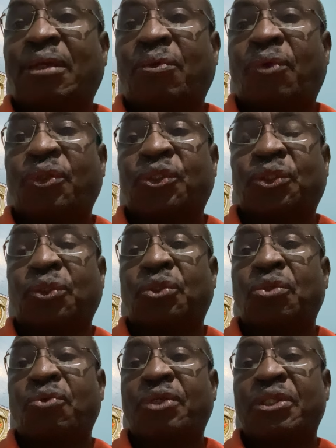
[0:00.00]
was to
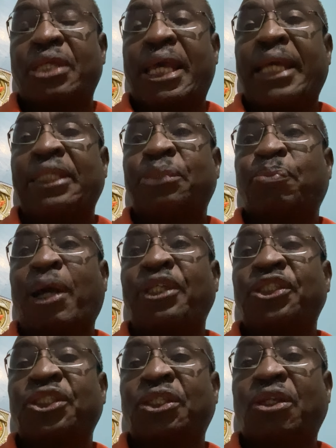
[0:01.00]
do with the
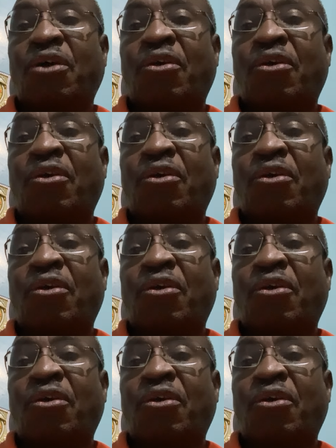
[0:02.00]
expansion